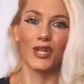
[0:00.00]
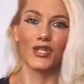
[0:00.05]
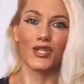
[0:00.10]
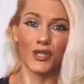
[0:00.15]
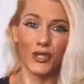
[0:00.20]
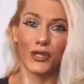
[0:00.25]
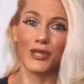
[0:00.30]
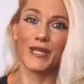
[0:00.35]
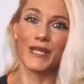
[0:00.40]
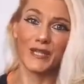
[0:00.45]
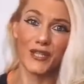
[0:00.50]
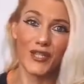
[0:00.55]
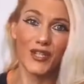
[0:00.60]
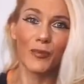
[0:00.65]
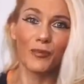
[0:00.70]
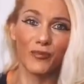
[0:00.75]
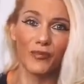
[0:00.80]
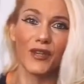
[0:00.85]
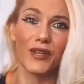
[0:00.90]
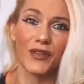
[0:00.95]
So you need to
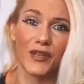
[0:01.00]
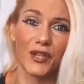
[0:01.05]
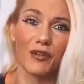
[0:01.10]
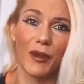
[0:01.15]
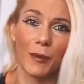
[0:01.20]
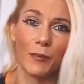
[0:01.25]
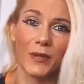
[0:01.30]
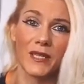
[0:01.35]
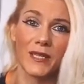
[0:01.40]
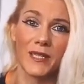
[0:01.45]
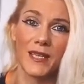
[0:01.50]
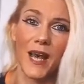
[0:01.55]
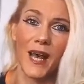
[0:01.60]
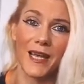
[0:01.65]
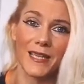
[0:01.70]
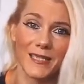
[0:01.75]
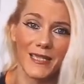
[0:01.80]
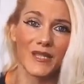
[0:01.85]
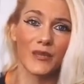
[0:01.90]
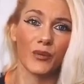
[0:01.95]
stop feeding the gremlins,
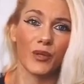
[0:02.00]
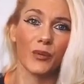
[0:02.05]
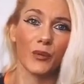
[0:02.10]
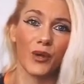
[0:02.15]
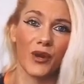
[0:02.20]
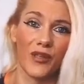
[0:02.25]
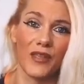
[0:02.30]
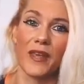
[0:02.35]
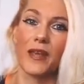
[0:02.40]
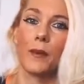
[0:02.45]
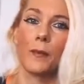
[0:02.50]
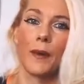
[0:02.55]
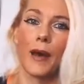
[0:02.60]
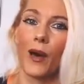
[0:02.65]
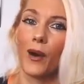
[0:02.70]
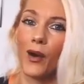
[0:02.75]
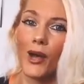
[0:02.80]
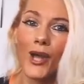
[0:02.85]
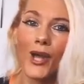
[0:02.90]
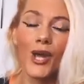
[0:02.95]
guys. That's what you want to think
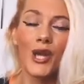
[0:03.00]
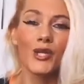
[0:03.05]
about.